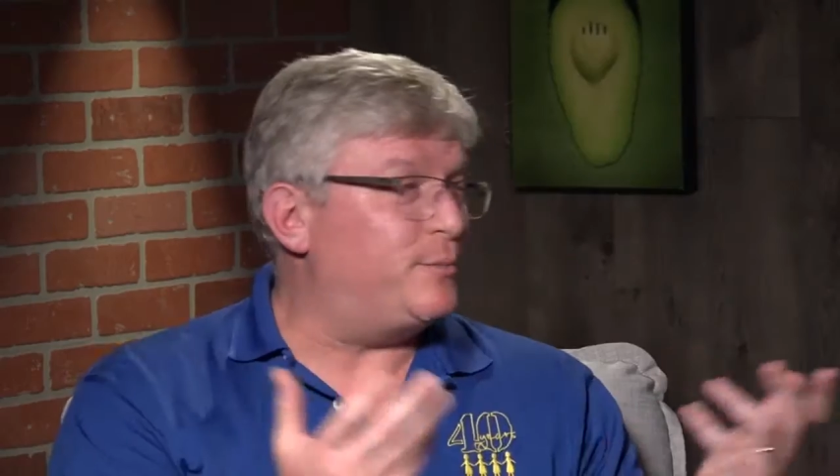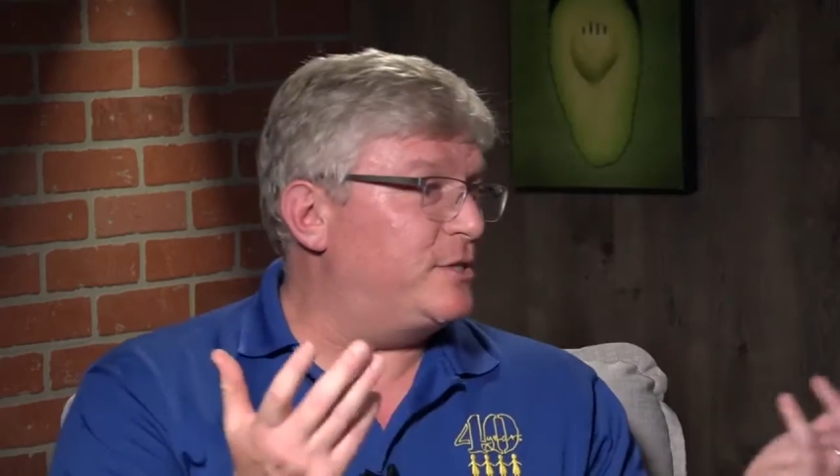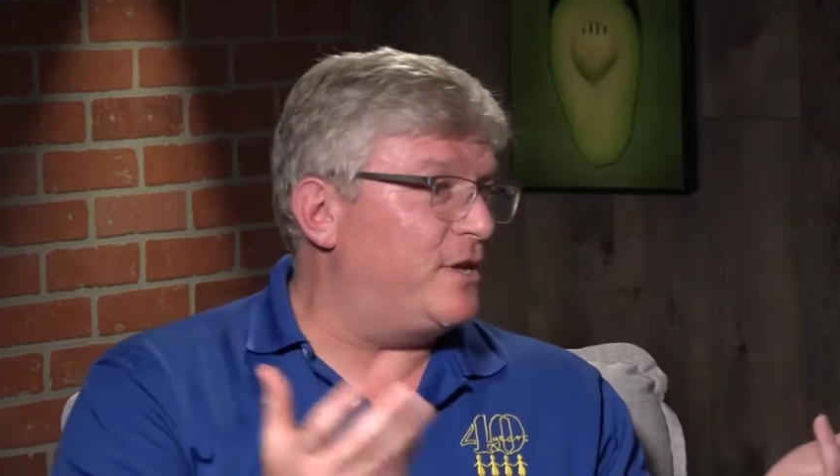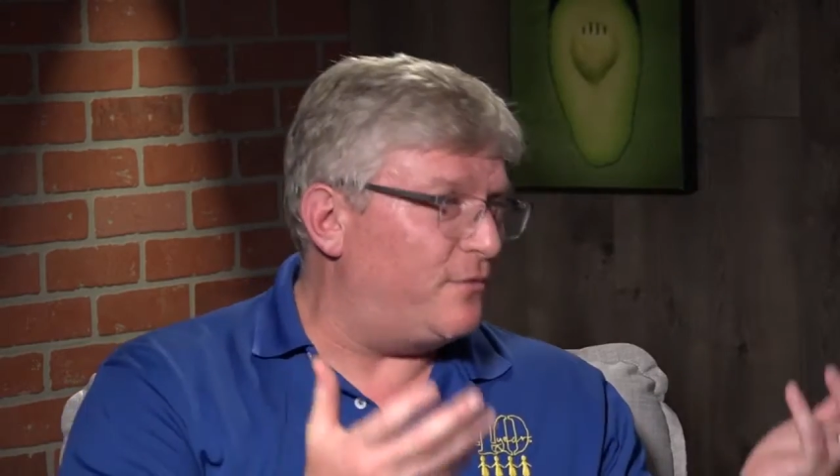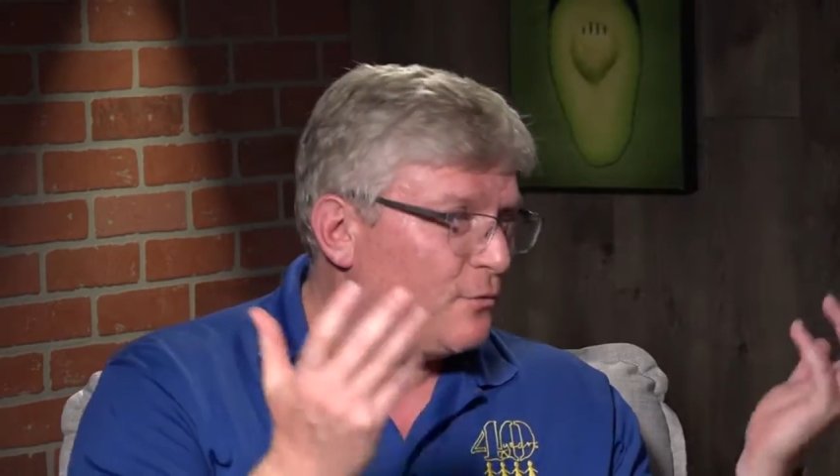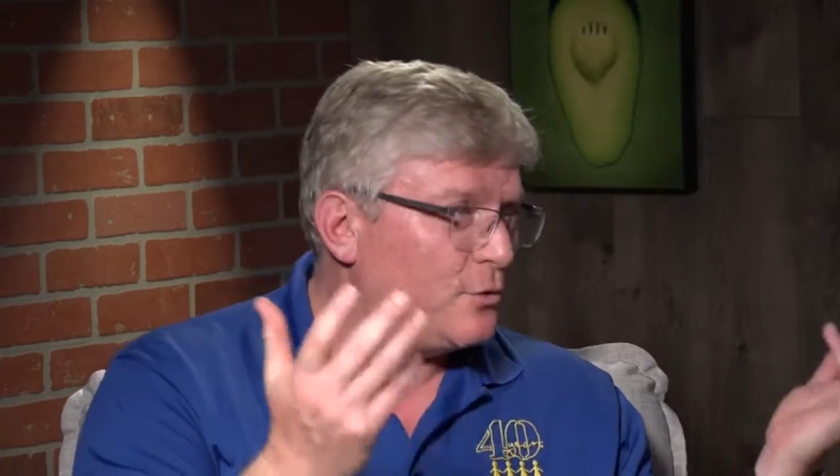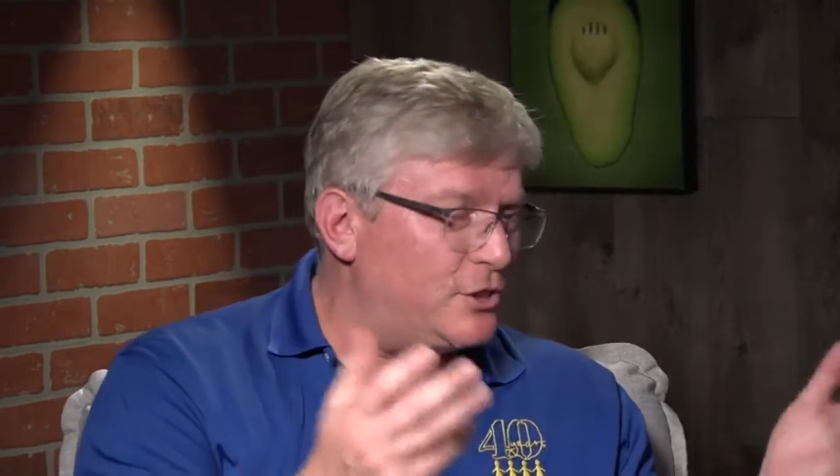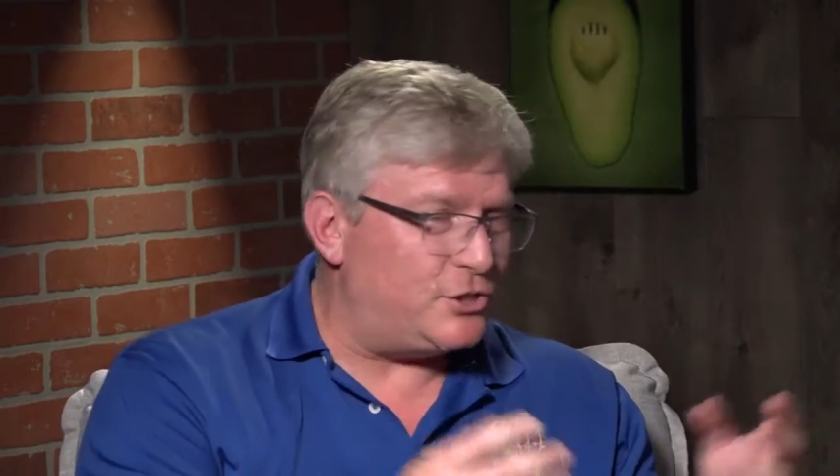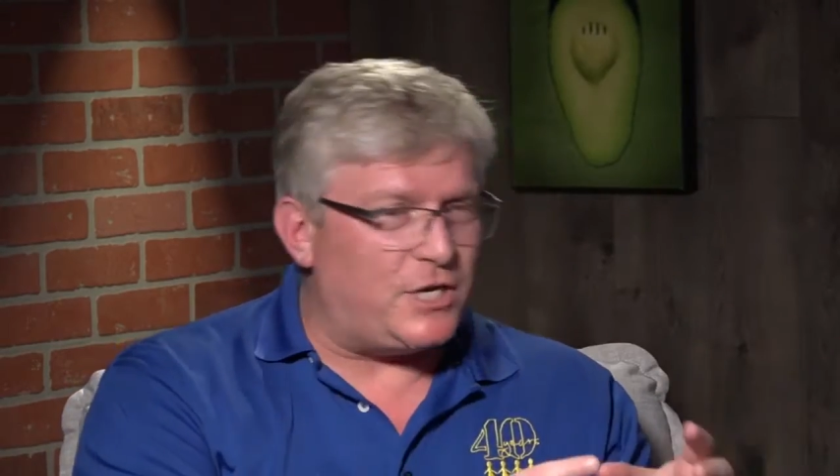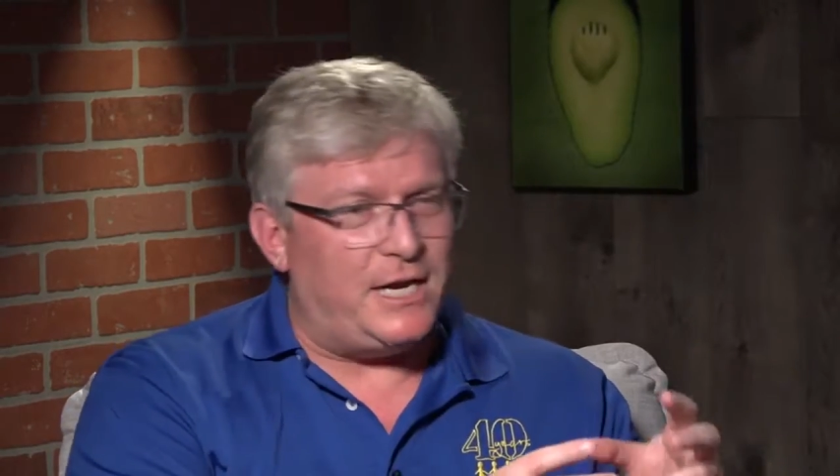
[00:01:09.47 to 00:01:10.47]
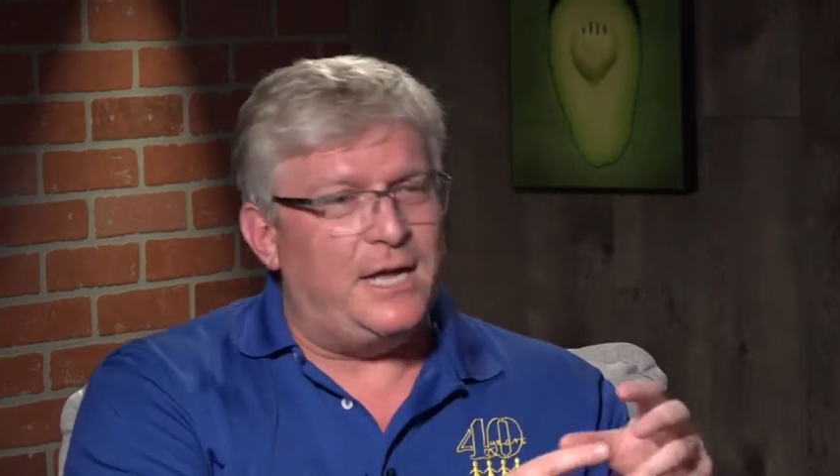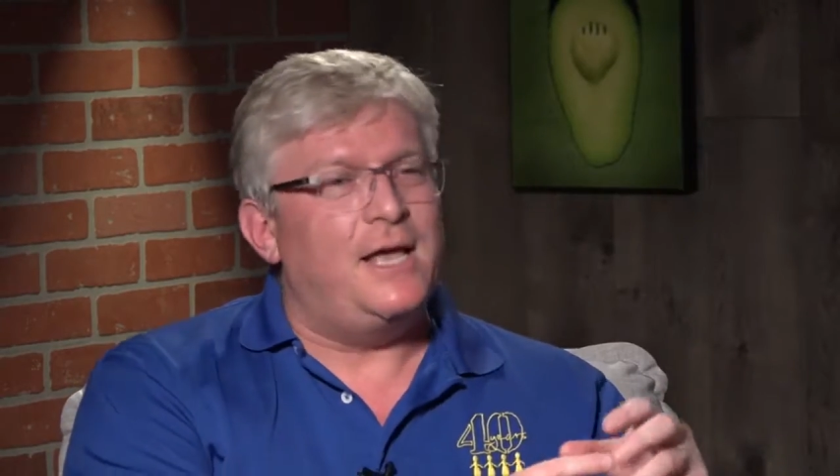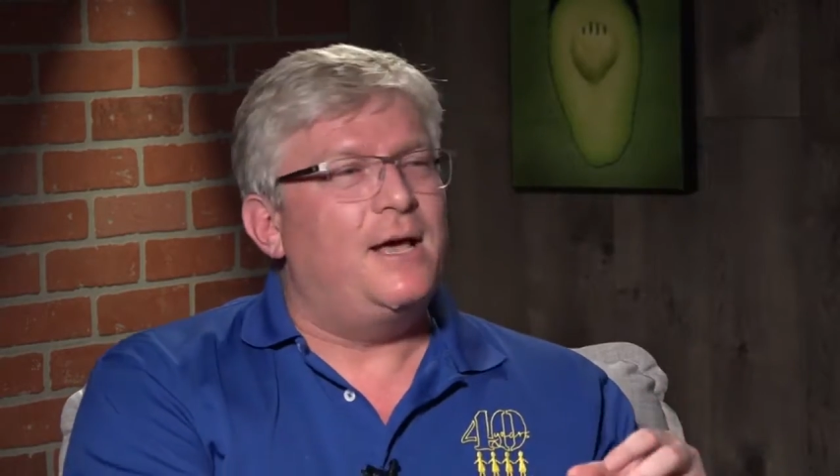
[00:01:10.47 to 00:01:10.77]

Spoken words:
Christmas stuff, of course it's shiny.